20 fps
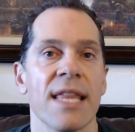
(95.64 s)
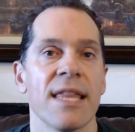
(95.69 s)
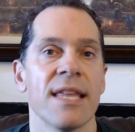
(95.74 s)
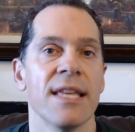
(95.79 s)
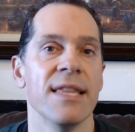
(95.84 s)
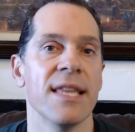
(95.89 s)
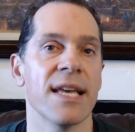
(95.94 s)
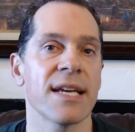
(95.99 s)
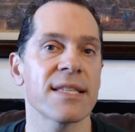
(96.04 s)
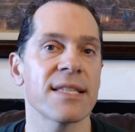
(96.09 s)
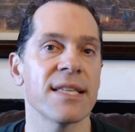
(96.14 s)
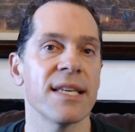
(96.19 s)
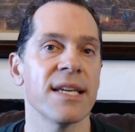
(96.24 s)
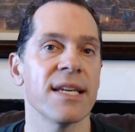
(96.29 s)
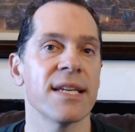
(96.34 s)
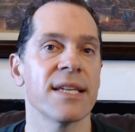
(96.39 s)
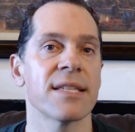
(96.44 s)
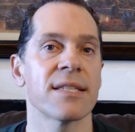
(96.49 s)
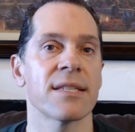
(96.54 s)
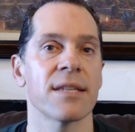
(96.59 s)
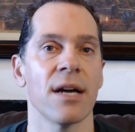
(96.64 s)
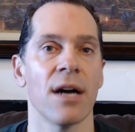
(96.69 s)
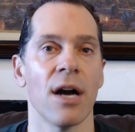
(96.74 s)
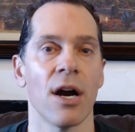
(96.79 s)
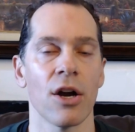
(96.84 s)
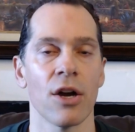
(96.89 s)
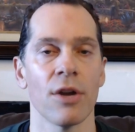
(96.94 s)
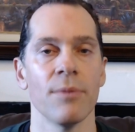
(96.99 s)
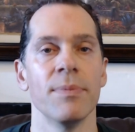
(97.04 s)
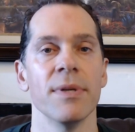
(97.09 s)
next thing is
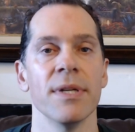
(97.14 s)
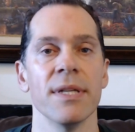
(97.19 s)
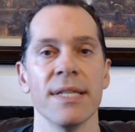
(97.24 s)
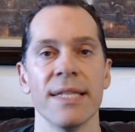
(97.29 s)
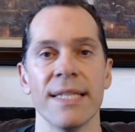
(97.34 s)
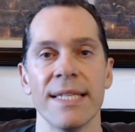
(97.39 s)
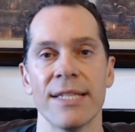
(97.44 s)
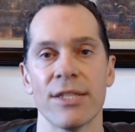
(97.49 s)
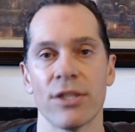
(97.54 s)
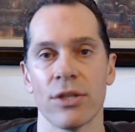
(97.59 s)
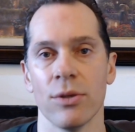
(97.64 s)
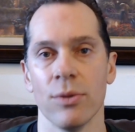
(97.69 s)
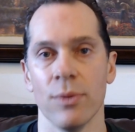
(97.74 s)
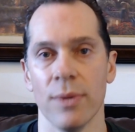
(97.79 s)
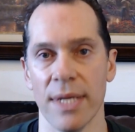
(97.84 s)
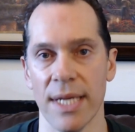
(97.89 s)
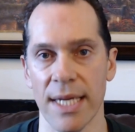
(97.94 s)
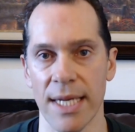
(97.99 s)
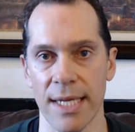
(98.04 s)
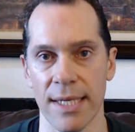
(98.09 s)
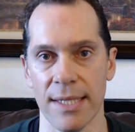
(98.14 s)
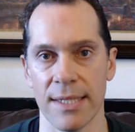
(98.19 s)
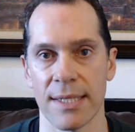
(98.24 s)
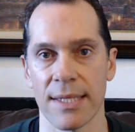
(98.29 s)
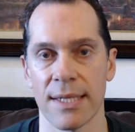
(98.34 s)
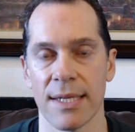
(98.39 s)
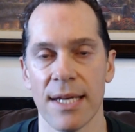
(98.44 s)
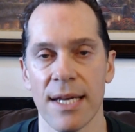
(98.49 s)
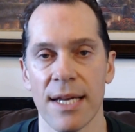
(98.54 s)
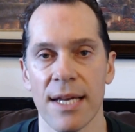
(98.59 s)
our ability to eat.
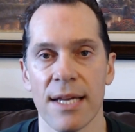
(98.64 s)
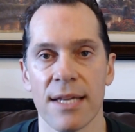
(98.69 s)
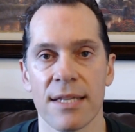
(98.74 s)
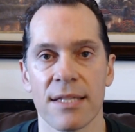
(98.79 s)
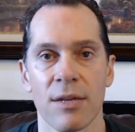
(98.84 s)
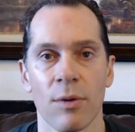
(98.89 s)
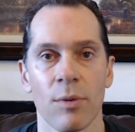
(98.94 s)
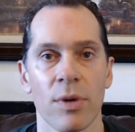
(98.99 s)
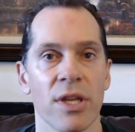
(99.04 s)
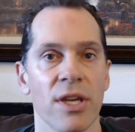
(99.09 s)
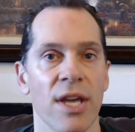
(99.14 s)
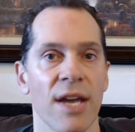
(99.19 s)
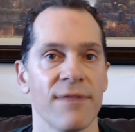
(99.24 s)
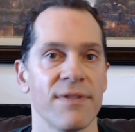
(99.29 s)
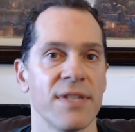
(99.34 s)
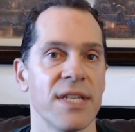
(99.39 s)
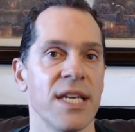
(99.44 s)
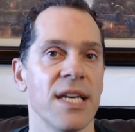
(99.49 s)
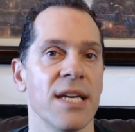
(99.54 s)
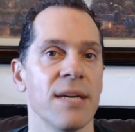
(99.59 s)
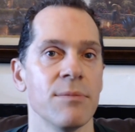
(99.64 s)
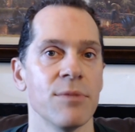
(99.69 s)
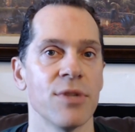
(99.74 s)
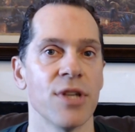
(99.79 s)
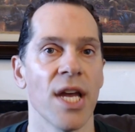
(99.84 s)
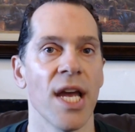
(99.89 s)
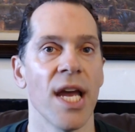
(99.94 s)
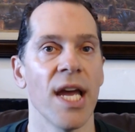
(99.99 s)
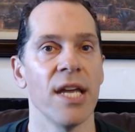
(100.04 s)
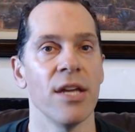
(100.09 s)
So whether you have
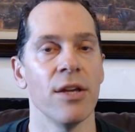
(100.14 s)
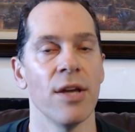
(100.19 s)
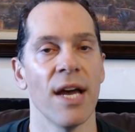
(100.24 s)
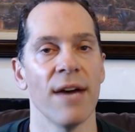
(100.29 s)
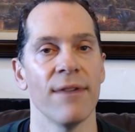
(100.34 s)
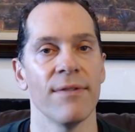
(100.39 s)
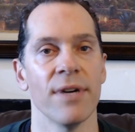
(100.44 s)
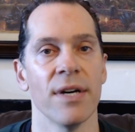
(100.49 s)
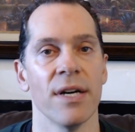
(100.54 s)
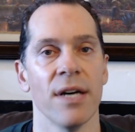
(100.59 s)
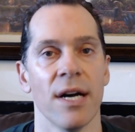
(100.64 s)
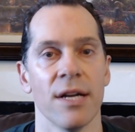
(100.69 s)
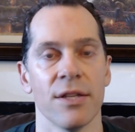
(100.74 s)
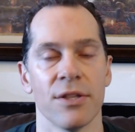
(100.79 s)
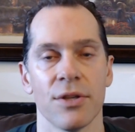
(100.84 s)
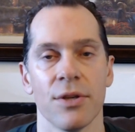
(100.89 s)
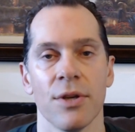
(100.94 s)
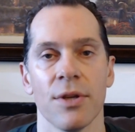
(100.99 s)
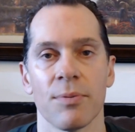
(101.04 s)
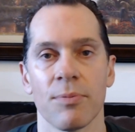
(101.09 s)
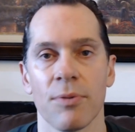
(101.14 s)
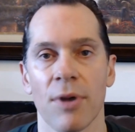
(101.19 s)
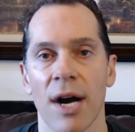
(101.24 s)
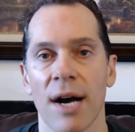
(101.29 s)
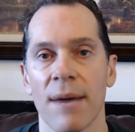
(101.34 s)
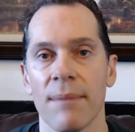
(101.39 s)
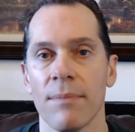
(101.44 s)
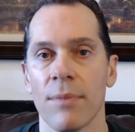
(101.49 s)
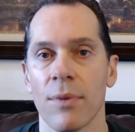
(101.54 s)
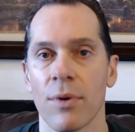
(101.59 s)
TMJ, you have a tooth
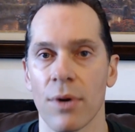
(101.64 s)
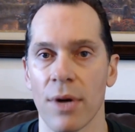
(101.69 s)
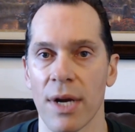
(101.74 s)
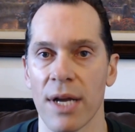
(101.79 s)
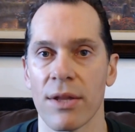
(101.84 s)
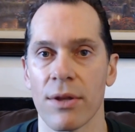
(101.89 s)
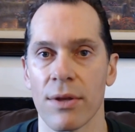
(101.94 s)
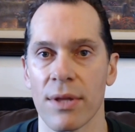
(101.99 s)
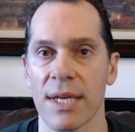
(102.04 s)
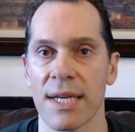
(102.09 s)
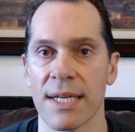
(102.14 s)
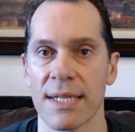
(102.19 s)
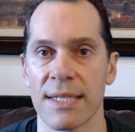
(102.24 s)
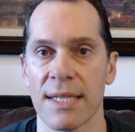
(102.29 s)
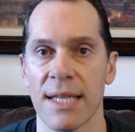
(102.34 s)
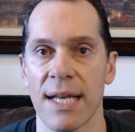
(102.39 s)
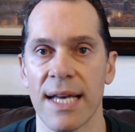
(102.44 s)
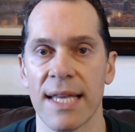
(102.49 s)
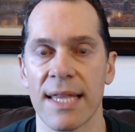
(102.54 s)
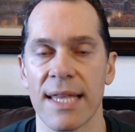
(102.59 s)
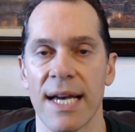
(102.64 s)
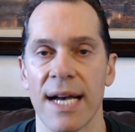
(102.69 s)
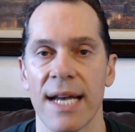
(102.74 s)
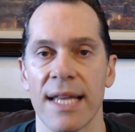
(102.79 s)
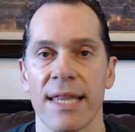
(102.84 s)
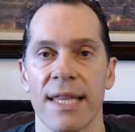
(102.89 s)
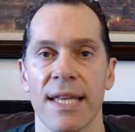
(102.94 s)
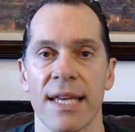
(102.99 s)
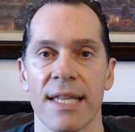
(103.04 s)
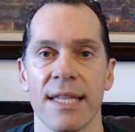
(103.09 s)
problem, or other things like that
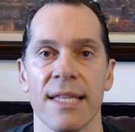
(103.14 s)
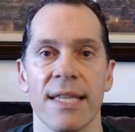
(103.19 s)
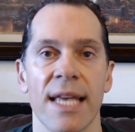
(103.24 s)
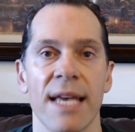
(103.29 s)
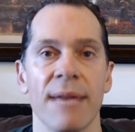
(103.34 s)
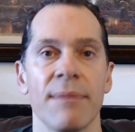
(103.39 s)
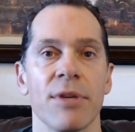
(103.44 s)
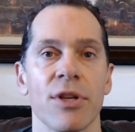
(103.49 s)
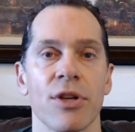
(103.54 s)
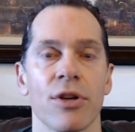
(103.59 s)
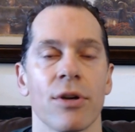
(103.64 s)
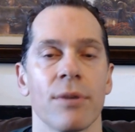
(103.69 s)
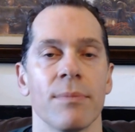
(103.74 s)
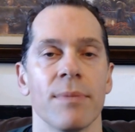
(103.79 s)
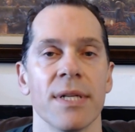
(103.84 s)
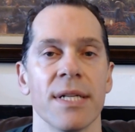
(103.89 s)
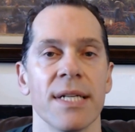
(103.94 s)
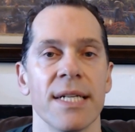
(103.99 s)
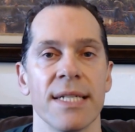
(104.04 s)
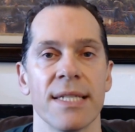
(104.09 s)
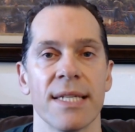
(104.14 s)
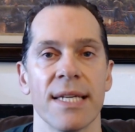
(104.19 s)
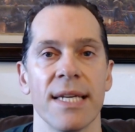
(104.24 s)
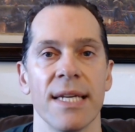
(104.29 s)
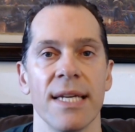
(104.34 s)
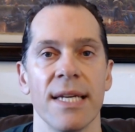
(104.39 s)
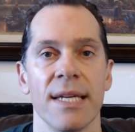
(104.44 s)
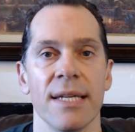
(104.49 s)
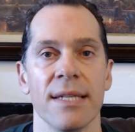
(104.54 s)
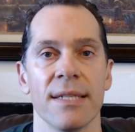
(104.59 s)
that inhibit your ability to
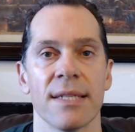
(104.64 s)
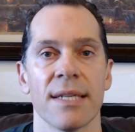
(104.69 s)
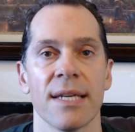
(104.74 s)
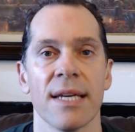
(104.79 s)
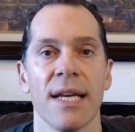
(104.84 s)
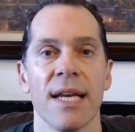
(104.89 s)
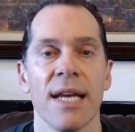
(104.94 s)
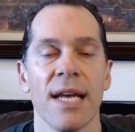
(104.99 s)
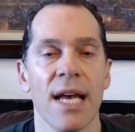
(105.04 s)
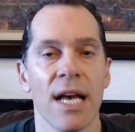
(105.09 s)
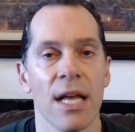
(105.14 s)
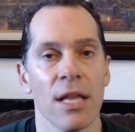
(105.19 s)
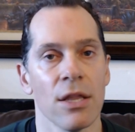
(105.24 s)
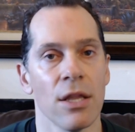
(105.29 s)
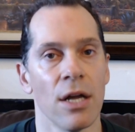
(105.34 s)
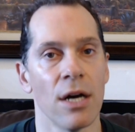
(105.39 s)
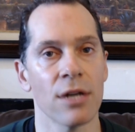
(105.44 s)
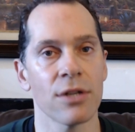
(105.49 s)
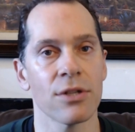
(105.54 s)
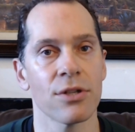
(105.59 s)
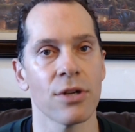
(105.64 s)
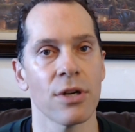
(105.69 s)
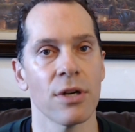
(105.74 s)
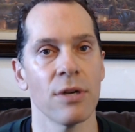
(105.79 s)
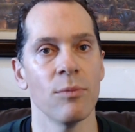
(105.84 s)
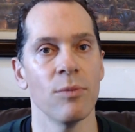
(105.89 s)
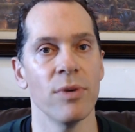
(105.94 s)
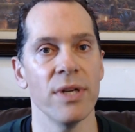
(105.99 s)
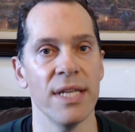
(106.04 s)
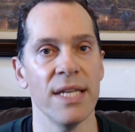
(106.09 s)
eat. Long term,
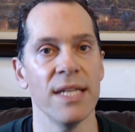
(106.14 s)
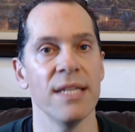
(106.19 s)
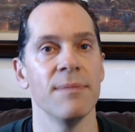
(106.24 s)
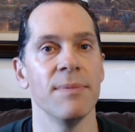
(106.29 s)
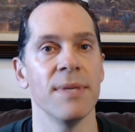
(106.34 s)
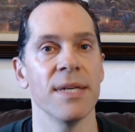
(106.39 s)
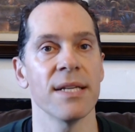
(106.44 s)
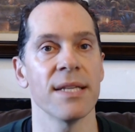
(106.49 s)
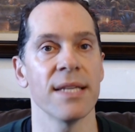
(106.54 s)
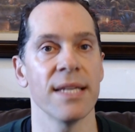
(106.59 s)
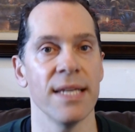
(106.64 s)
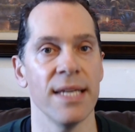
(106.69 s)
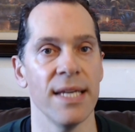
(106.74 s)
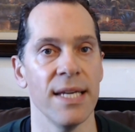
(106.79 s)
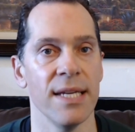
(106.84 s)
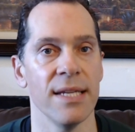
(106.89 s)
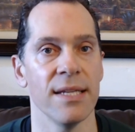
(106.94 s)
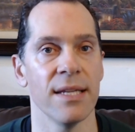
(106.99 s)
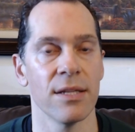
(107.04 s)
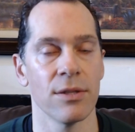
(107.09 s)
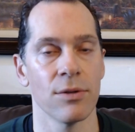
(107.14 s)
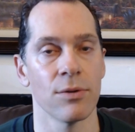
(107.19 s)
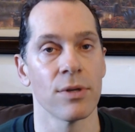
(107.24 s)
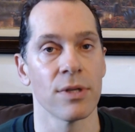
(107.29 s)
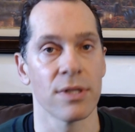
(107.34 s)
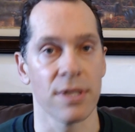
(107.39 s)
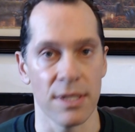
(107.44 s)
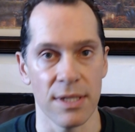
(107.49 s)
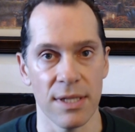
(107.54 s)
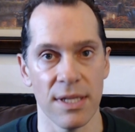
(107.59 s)
we need to be able to eat in order
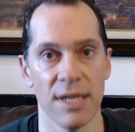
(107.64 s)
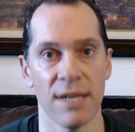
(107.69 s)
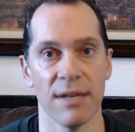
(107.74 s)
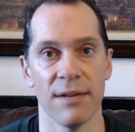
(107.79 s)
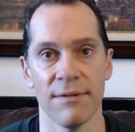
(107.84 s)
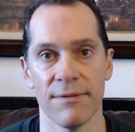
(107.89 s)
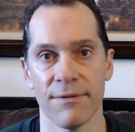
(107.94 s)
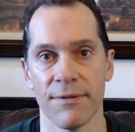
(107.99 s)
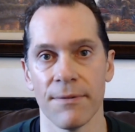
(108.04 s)
to live.